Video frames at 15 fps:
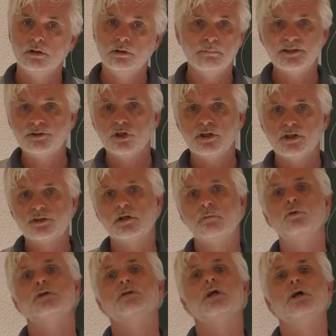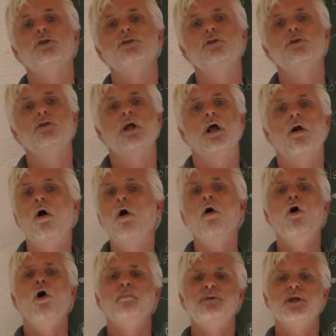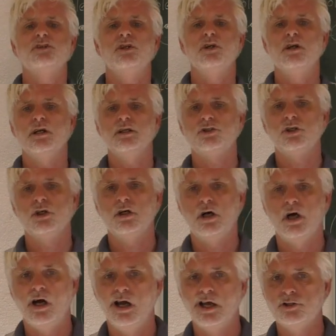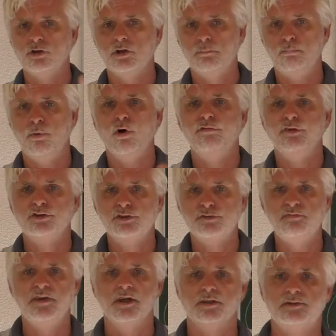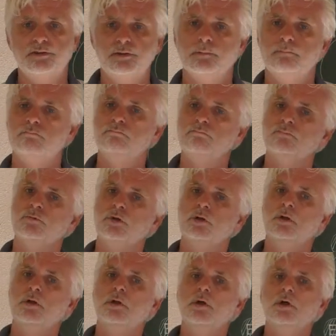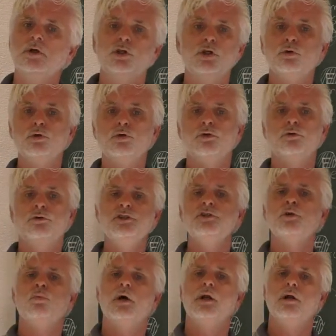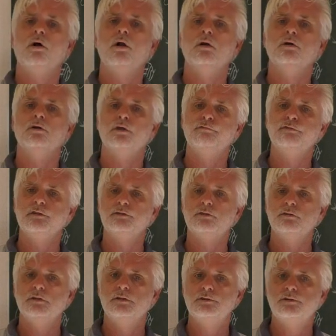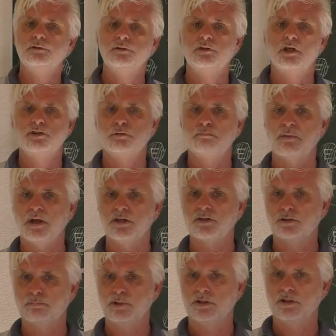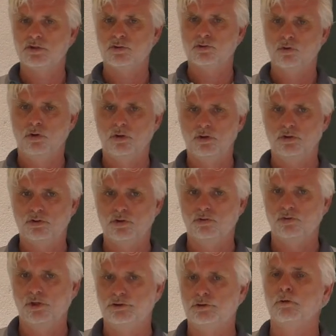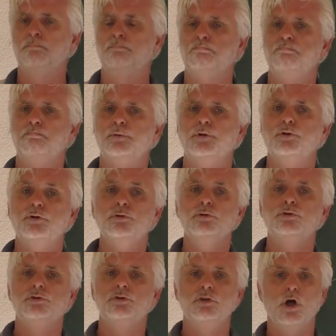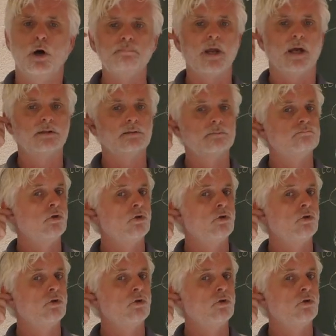Imagine that someone tells you that all objects in nature are actually perfect spheres. The reason why they all look different to us is that space has been distorted so as to produce the object.